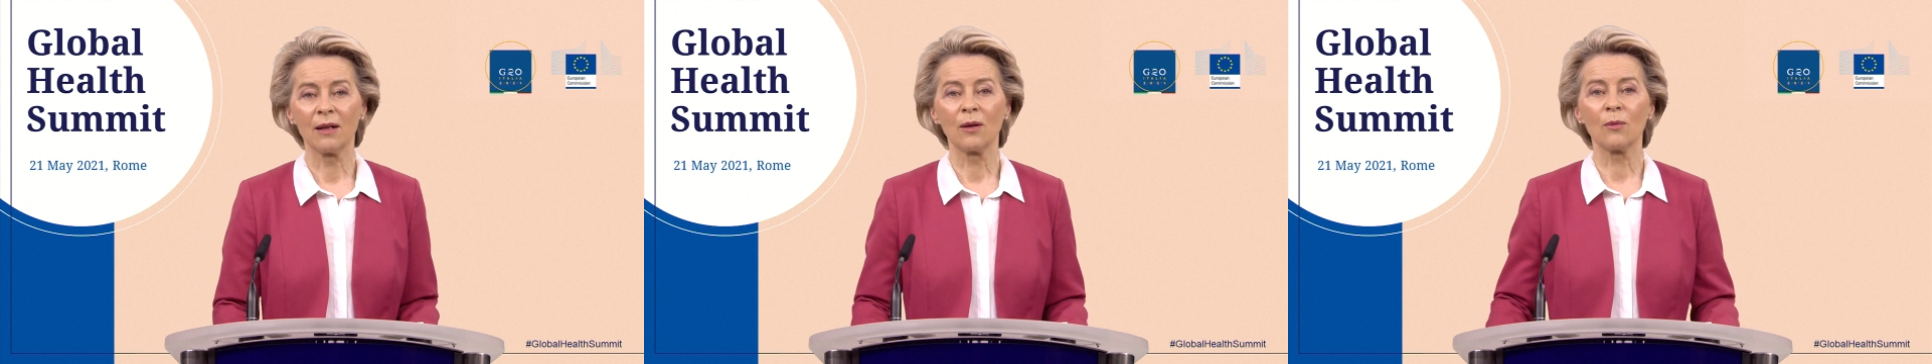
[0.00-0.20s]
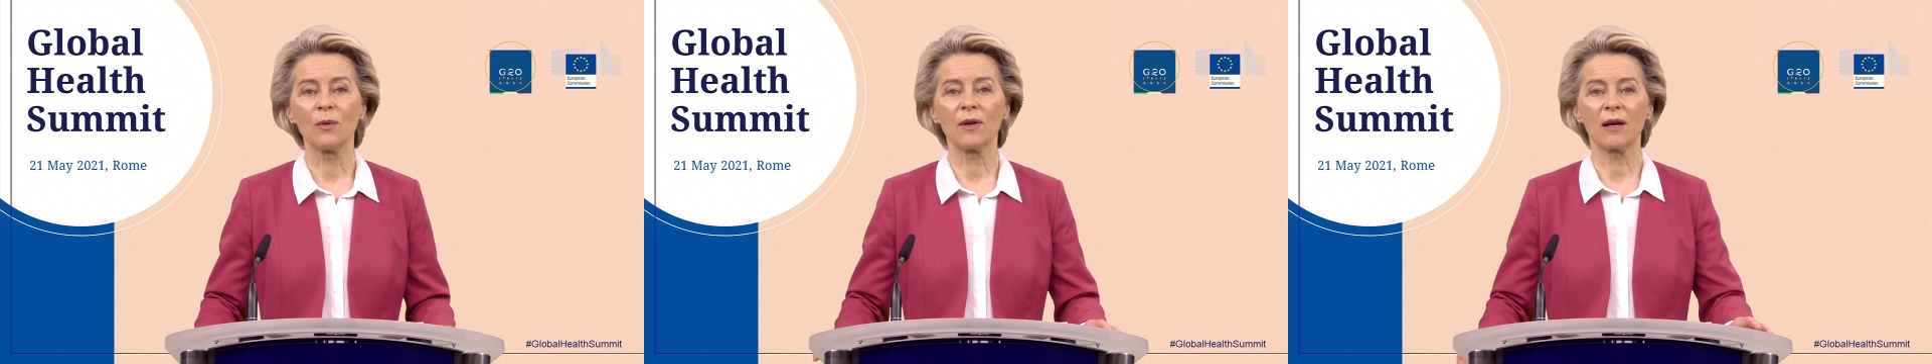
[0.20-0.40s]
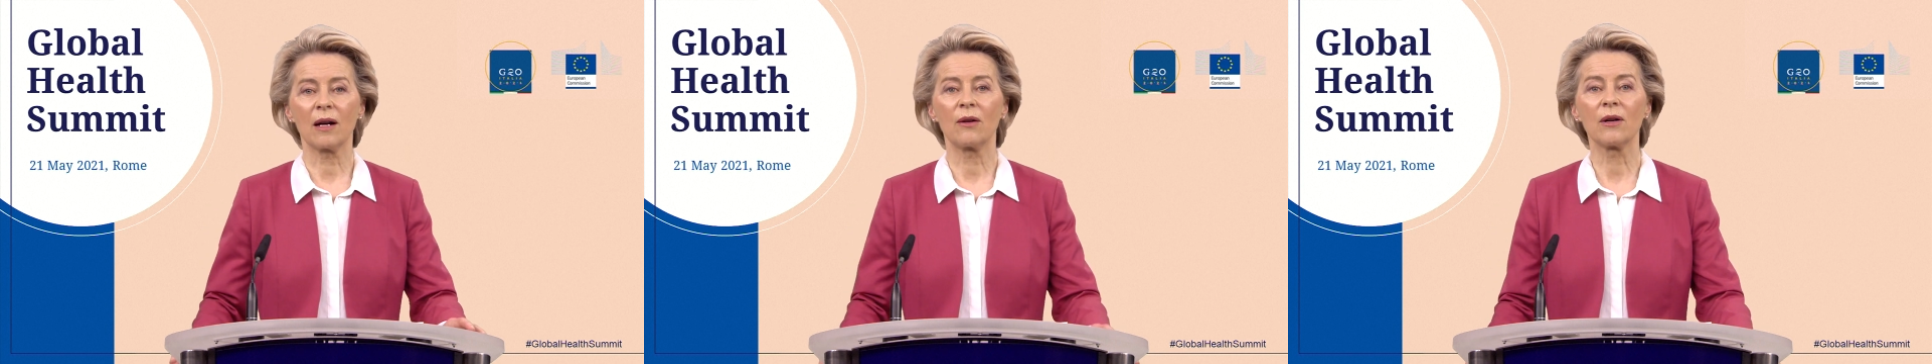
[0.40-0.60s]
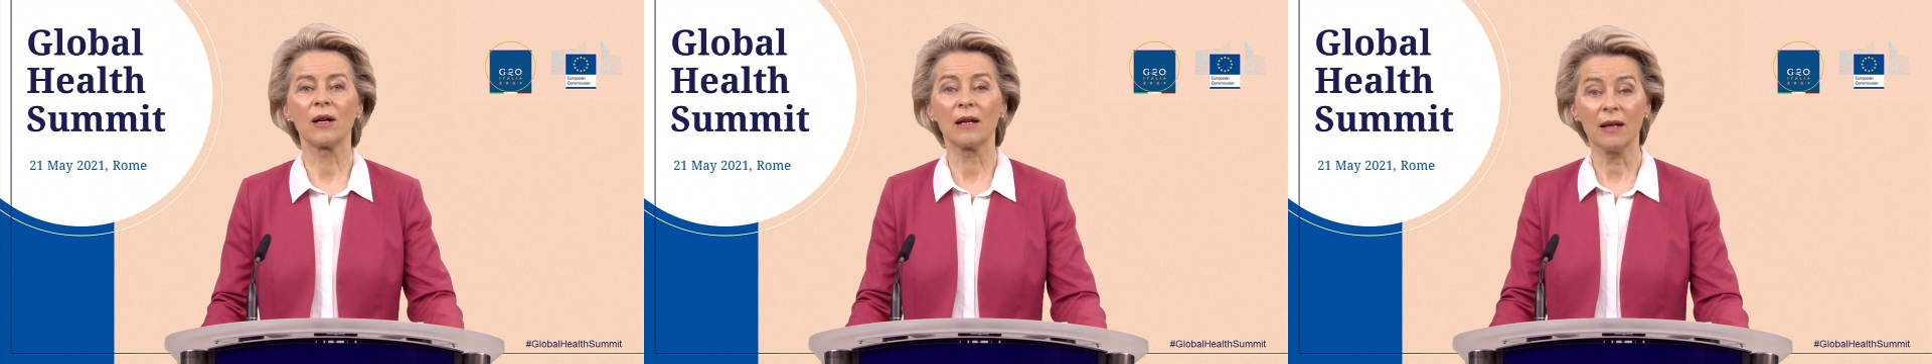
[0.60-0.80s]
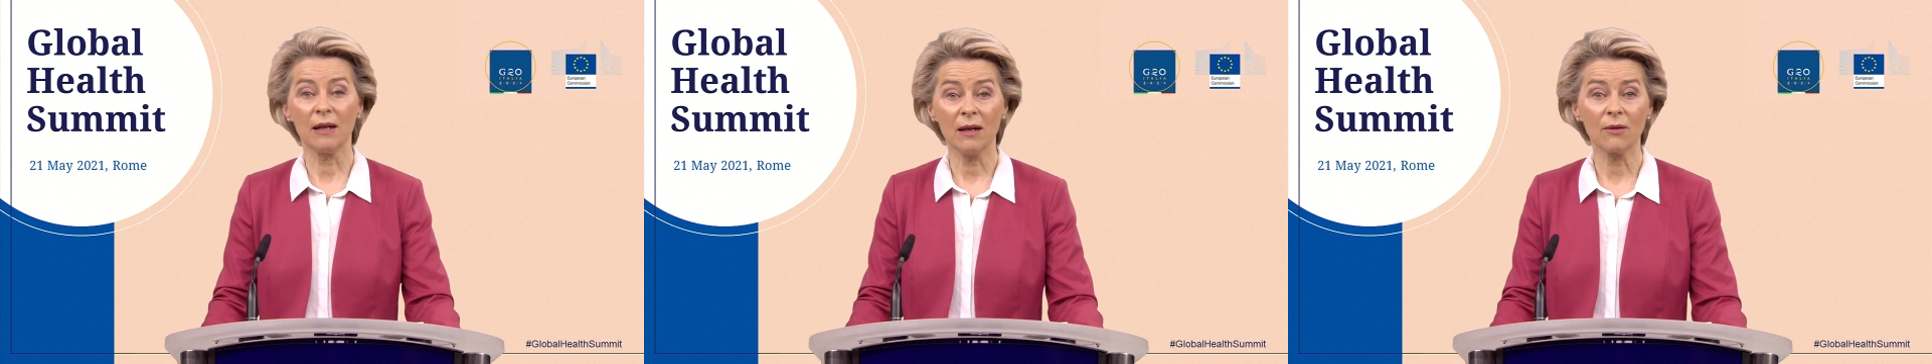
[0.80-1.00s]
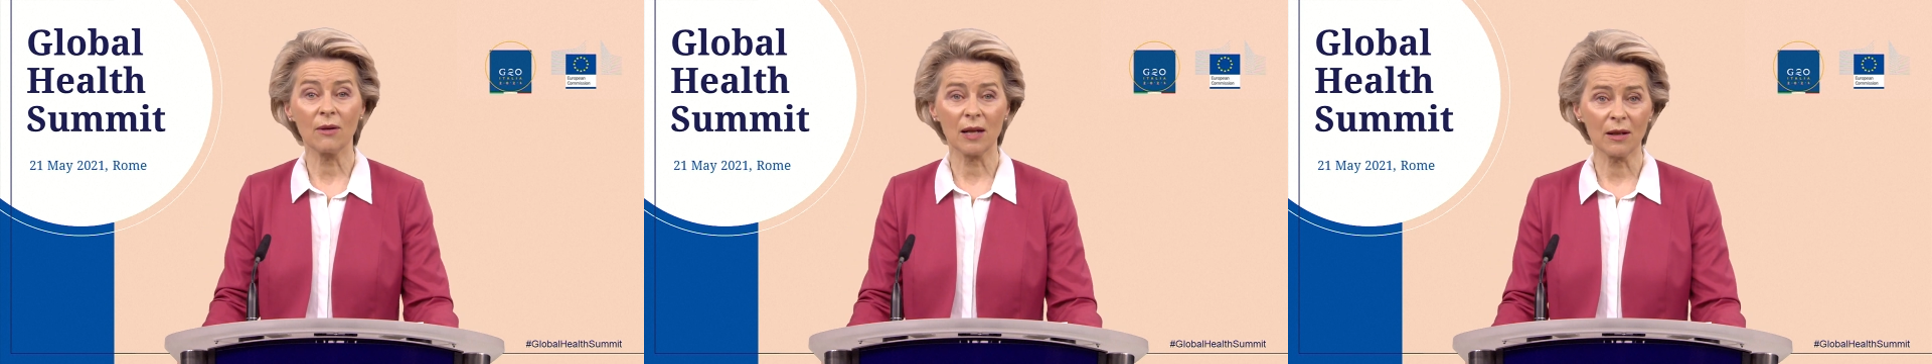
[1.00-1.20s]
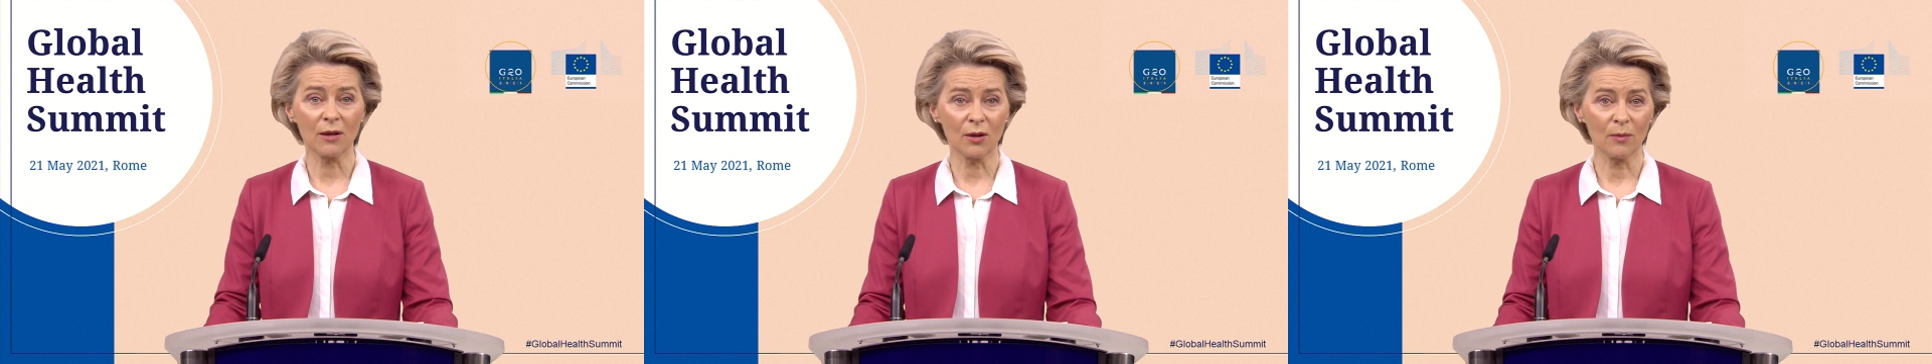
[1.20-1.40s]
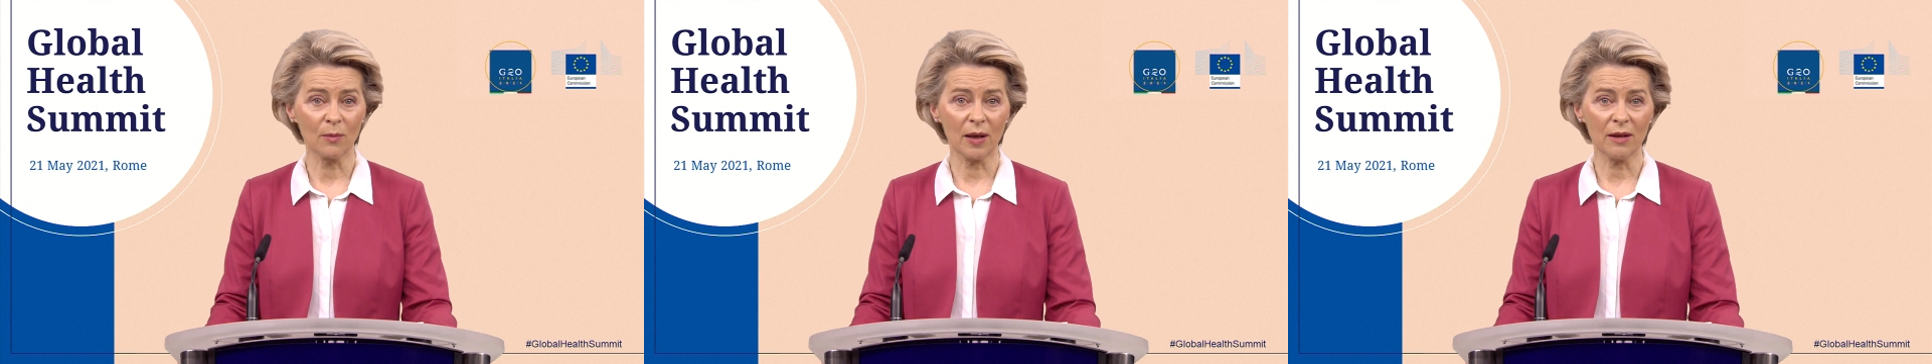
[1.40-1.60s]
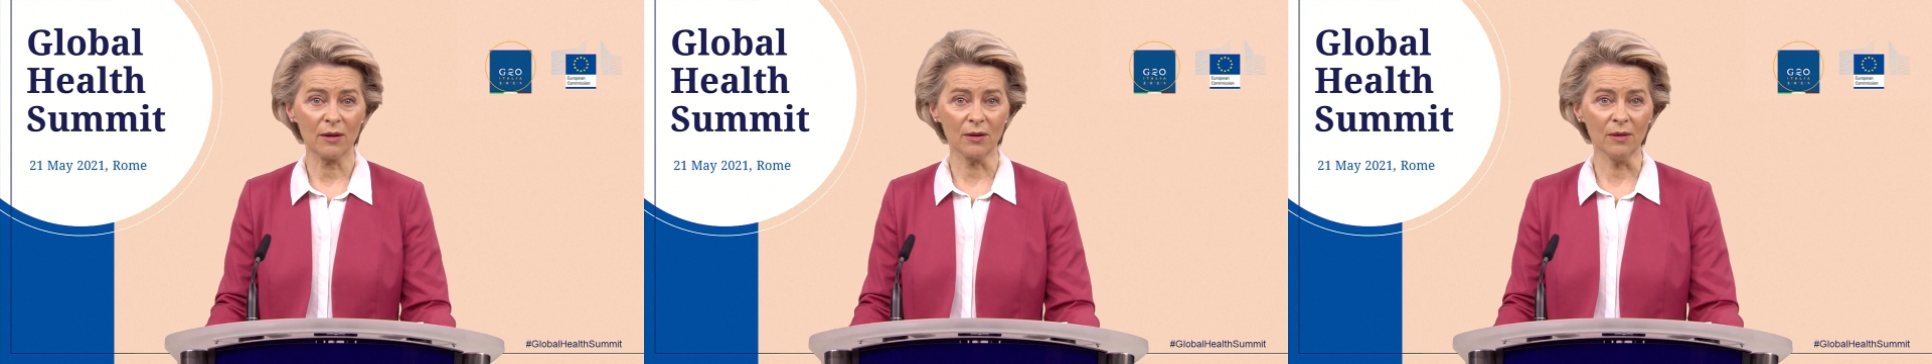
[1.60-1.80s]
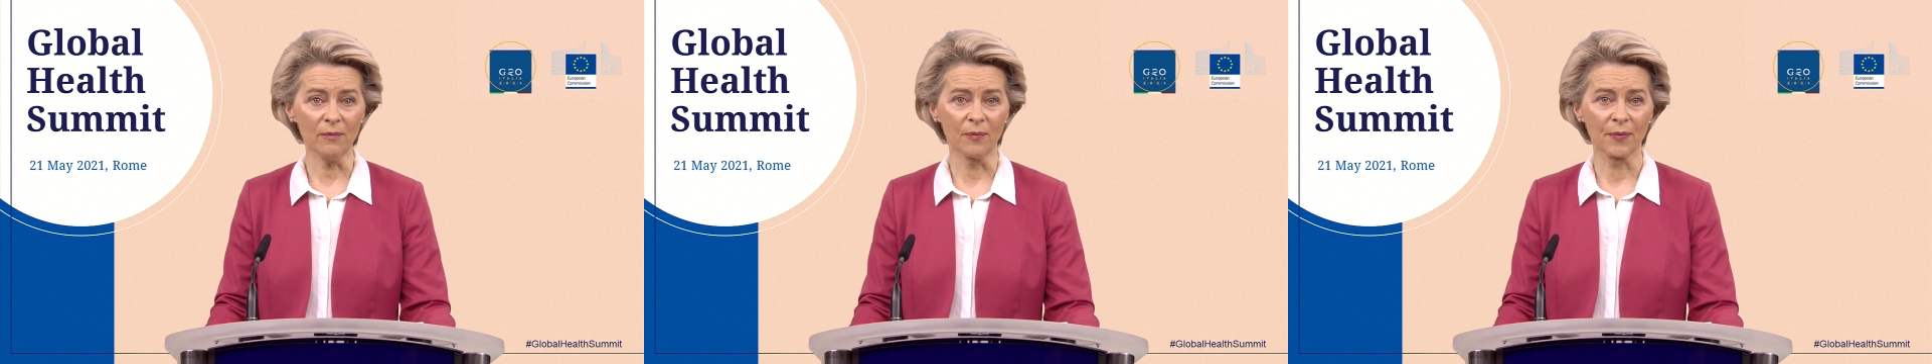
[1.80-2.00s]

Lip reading: With our HERA incubator,